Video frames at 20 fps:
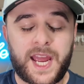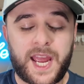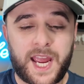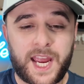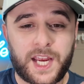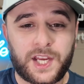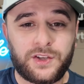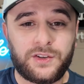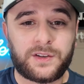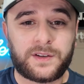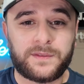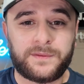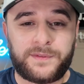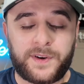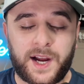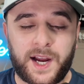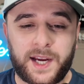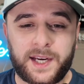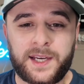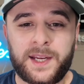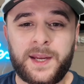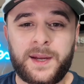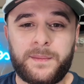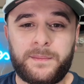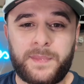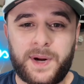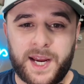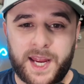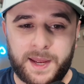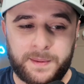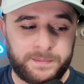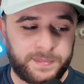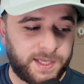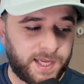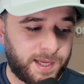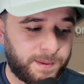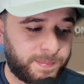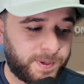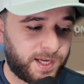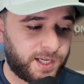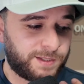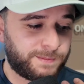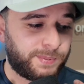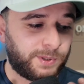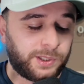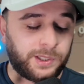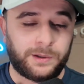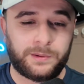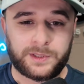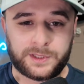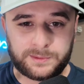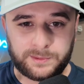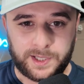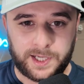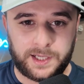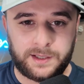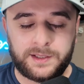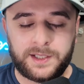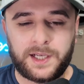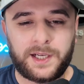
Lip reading: And you can find my NBA page below as well.